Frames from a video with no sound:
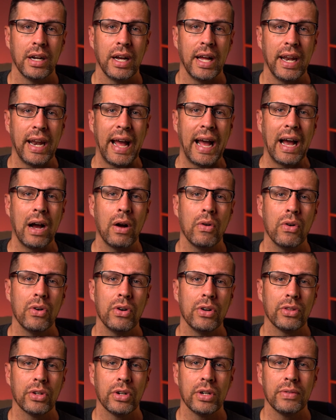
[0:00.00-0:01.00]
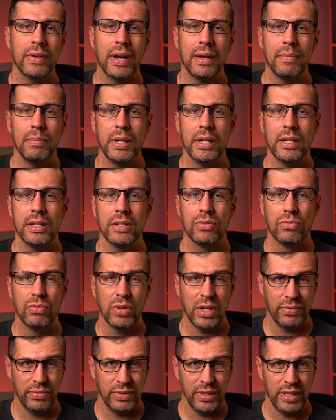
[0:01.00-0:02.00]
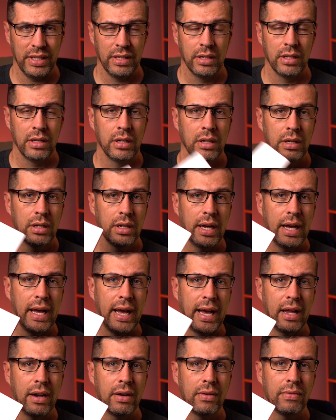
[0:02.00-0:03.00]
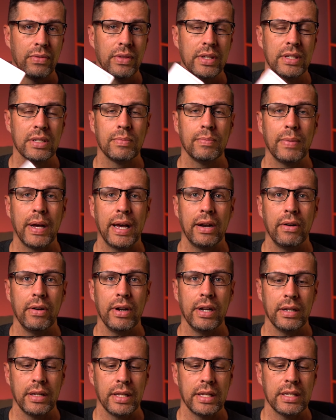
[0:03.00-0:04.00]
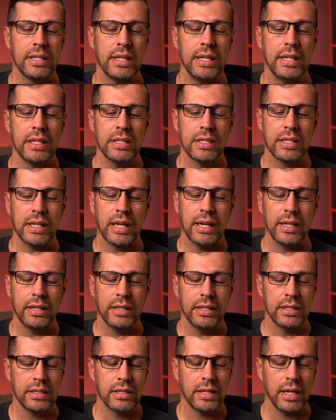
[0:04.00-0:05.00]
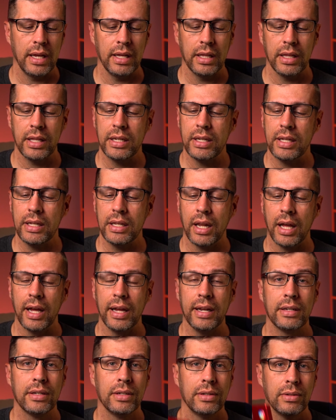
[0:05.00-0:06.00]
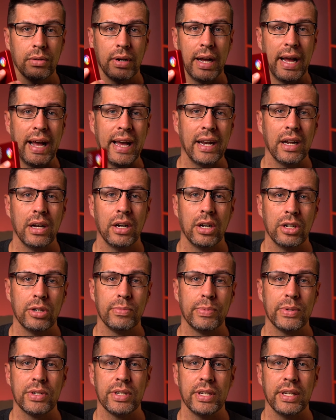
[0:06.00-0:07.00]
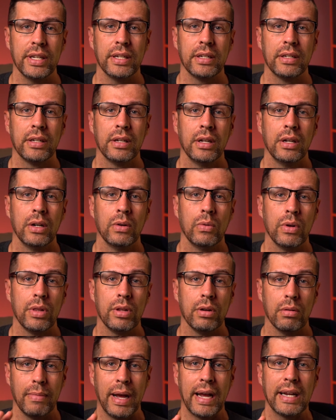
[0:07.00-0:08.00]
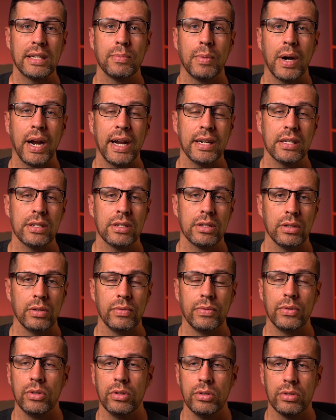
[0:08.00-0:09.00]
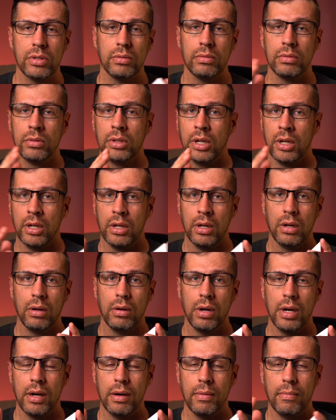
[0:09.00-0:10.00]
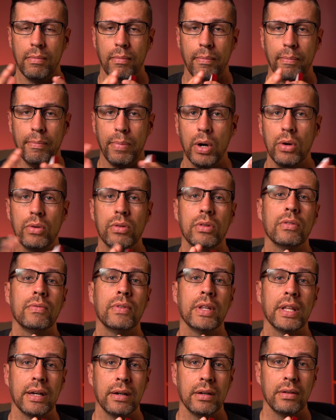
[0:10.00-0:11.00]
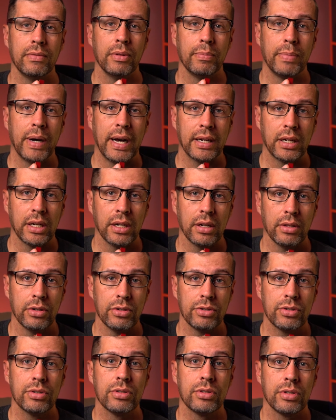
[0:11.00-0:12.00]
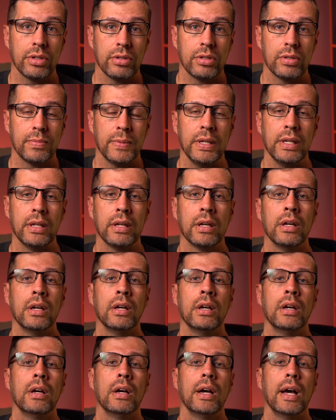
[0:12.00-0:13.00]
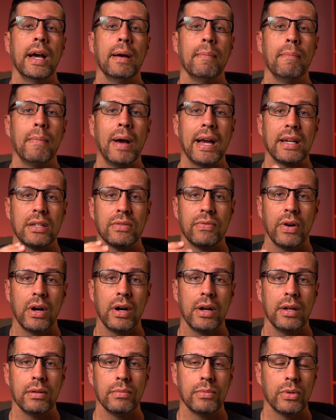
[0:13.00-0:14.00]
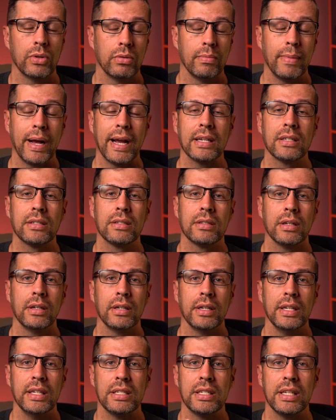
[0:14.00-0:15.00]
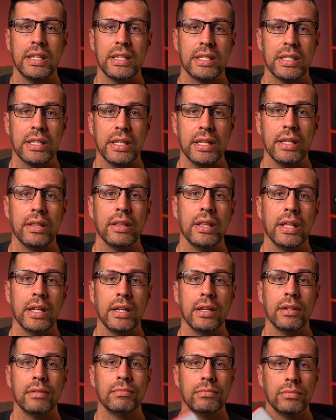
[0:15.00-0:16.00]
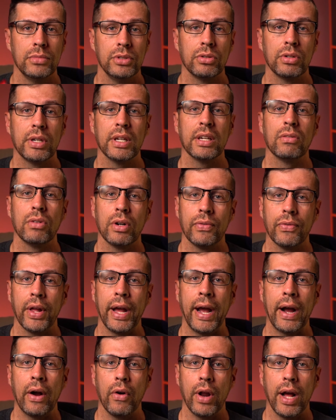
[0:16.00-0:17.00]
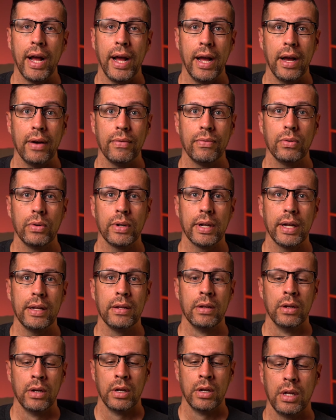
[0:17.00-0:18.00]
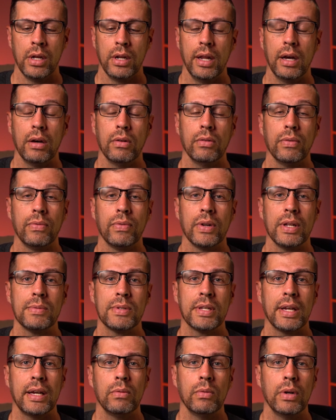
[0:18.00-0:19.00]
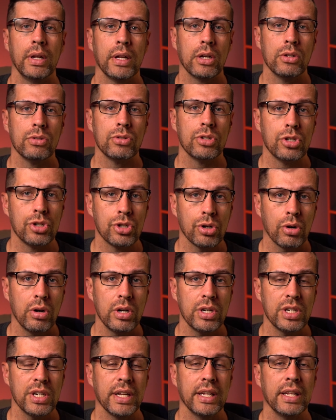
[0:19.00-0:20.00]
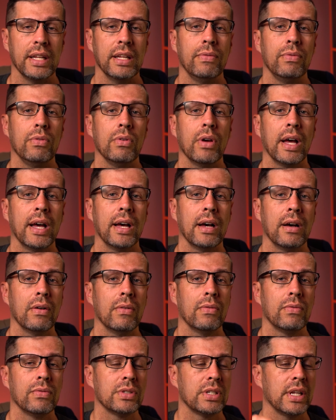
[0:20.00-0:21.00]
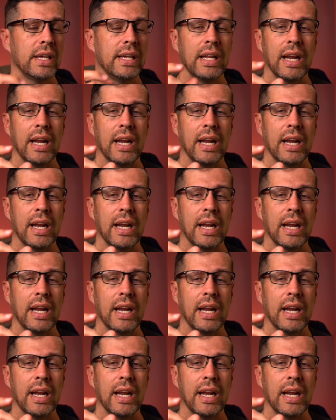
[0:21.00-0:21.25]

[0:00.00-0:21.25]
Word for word: an hour and thirty-five minutes, roughly, out of this battery that's inside this L E D light at one hundred percent with your max brightness. So if you're using Uh, both of the, of the bicolors, so to speak, at max volume or max uh, intensity, then you get roughly an hour and a half, okay? Now on the flip side, when it goes to charging it, if you have, say,